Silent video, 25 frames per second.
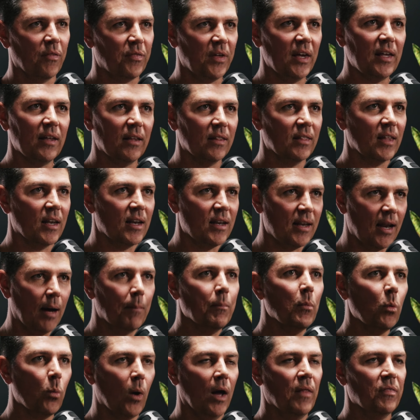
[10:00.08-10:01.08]
think the
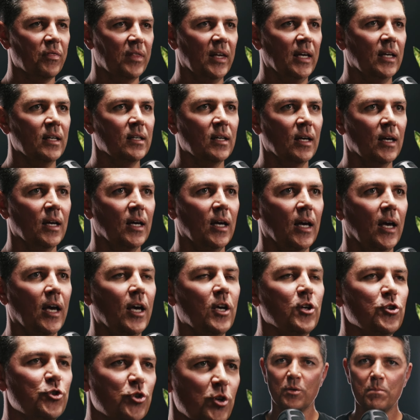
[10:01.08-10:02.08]
number one thing
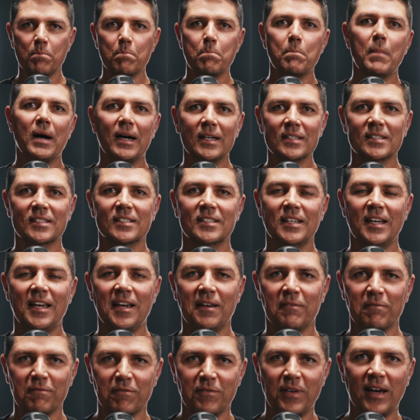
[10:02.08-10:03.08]
is you must
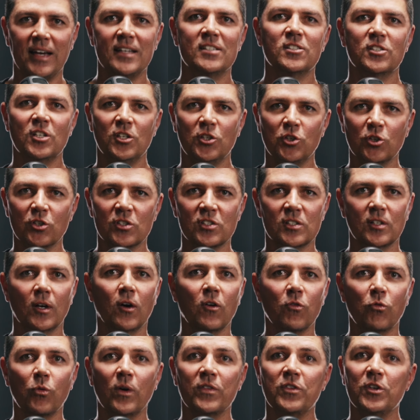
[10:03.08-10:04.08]
invest in
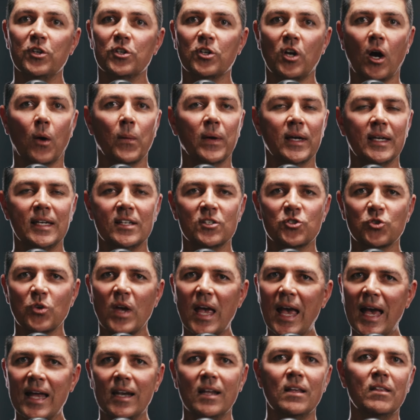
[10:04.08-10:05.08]
yourself, whether you're going into
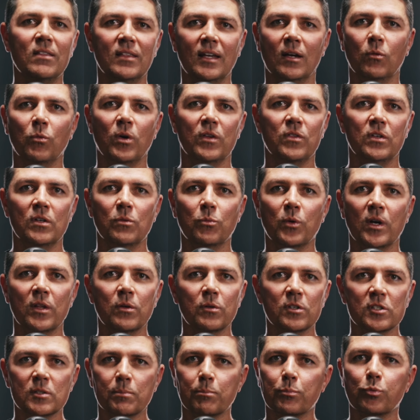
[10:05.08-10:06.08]
anything,
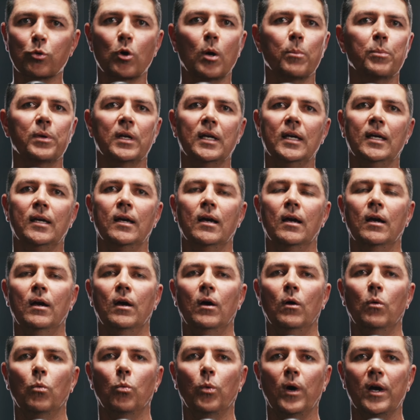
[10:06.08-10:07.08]
whether it's property,
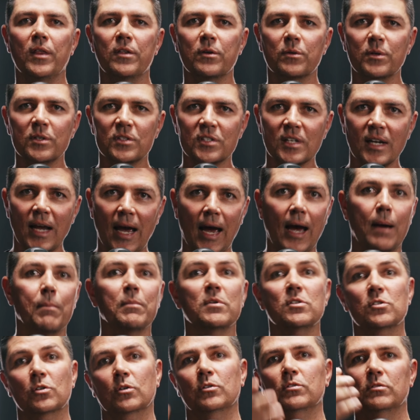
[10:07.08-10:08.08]
whether it's an
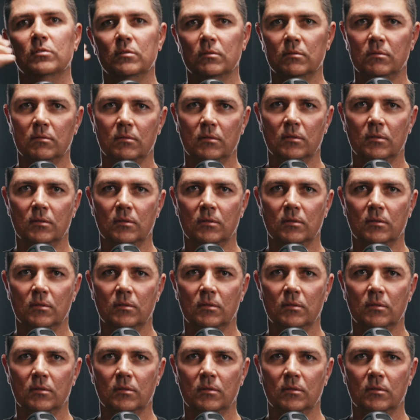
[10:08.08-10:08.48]
Amazon